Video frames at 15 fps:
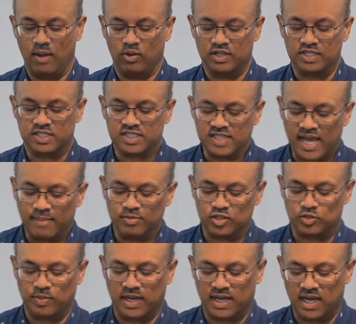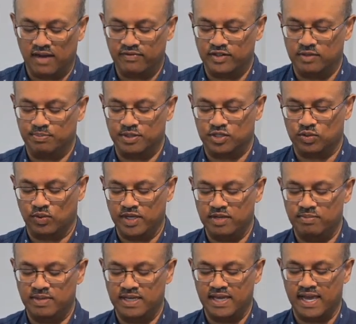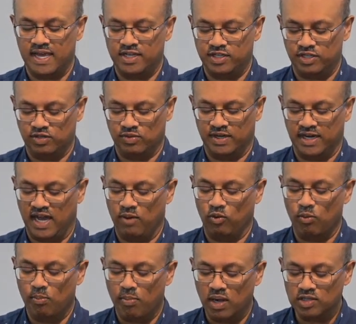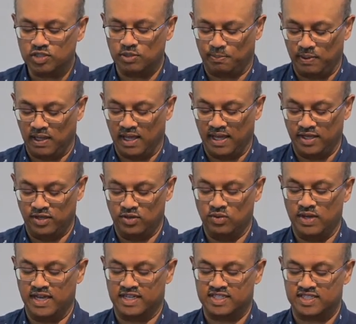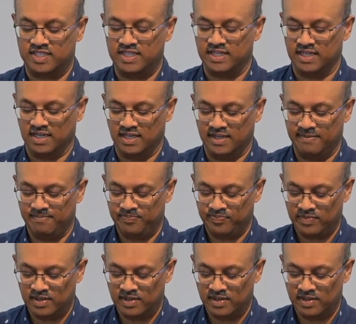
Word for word: I will establish my covenant between me and you, and I will multiply you exceedingly.